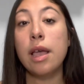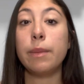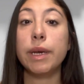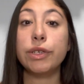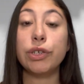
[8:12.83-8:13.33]

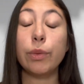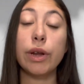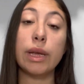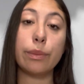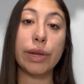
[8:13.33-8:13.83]
because you're
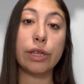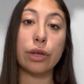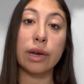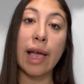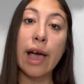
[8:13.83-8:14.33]
working pretty
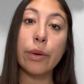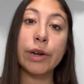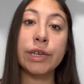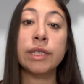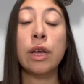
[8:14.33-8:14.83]
long
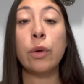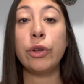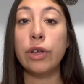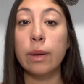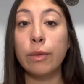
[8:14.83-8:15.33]
hours. When
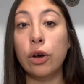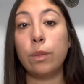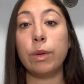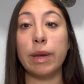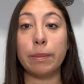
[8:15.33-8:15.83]
you come home,
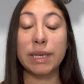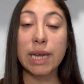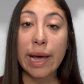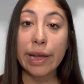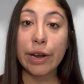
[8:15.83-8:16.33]
you might be
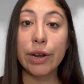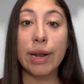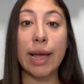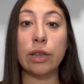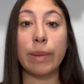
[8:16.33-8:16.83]
tired
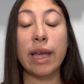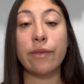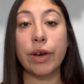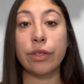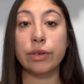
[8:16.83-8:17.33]
and you may
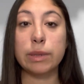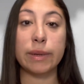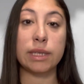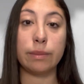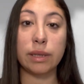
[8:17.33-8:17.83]
have other
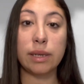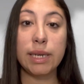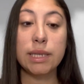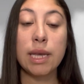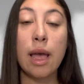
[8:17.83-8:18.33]

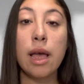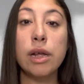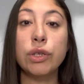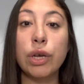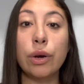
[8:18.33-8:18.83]
responsibilities.
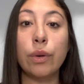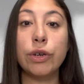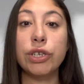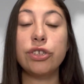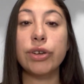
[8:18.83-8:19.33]
So
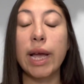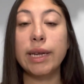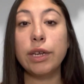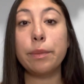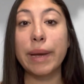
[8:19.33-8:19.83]
just try
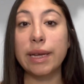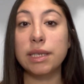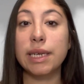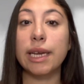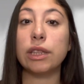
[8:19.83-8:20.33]
your best
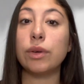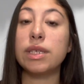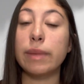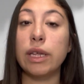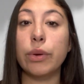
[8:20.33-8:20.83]
to get through as
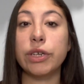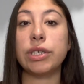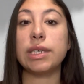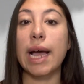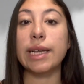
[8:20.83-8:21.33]
many
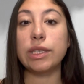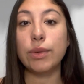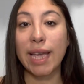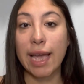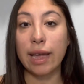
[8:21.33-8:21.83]
questions as you
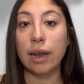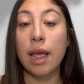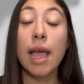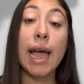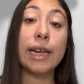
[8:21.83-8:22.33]
can,
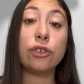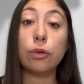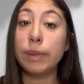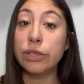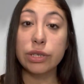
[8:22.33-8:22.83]
and don't
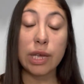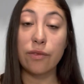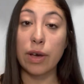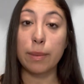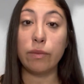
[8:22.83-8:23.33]
beat yourself
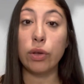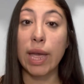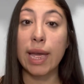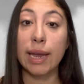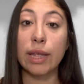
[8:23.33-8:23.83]
up if you
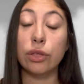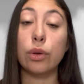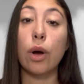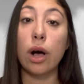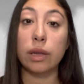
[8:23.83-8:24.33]
can't get
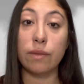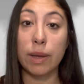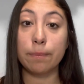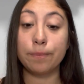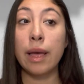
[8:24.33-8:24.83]
through all of
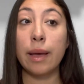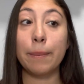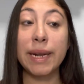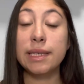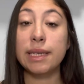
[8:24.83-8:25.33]
them.
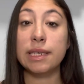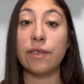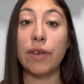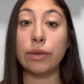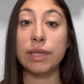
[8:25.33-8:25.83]
Medicine is a
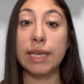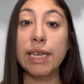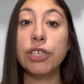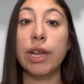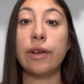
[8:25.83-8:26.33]

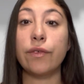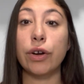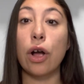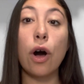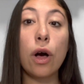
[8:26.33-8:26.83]
foundation
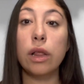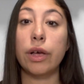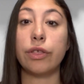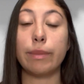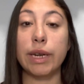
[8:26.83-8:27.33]
for all
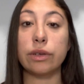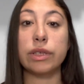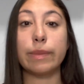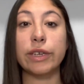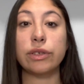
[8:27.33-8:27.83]
other medical
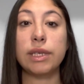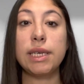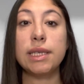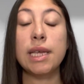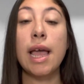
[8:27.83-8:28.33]

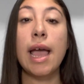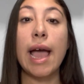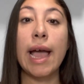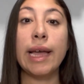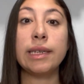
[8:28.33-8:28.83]
specialties,
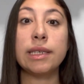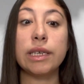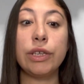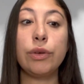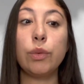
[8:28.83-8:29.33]
and
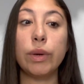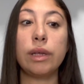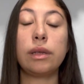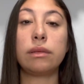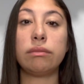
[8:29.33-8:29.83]
you
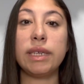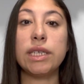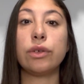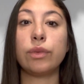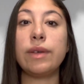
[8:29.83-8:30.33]
will need
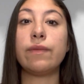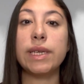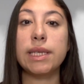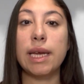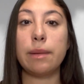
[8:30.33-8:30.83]
to
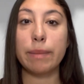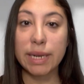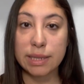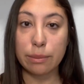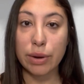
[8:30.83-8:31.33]
revisit
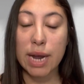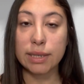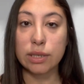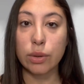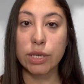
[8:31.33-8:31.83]
medicine
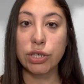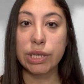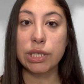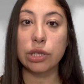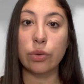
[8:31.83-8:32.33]
practice
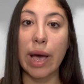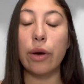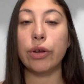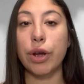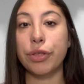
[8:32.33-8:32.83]
questions
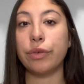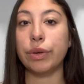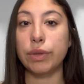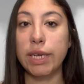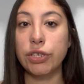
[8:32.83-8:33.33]
throughout your other
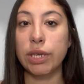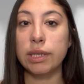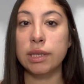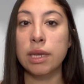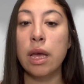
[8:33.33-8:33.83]

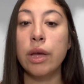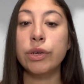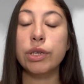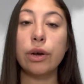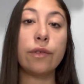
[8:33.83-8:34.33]
rotations.
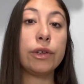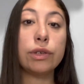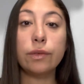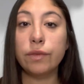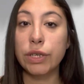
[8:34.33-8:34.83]
So if you
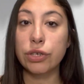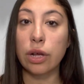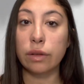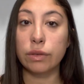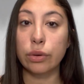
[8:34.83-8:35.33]
don't finish
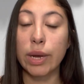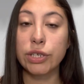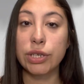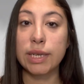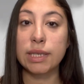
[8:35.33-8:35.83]
all of the
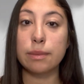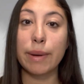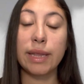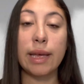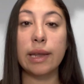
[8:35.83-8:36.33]
questions
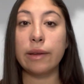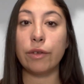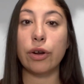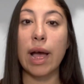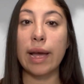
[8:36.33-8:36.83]
by the end of
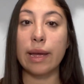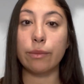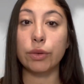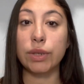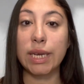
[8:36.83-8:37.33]
your IM
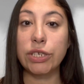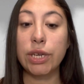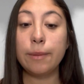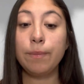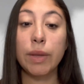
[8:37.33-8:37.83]

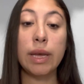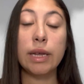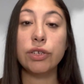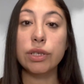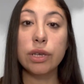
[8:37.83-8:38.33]
rotation,
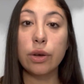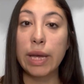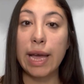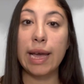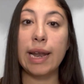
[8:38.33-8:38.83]
just go
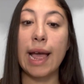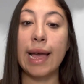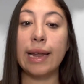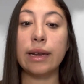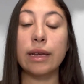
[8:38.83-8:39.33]
ahead
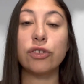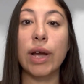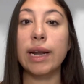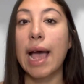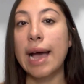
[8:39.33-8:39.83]
and
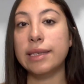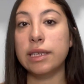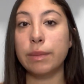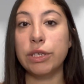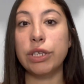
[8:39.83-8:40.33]
try to add
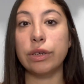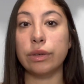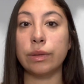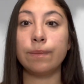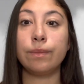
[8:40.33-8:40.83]
some into your,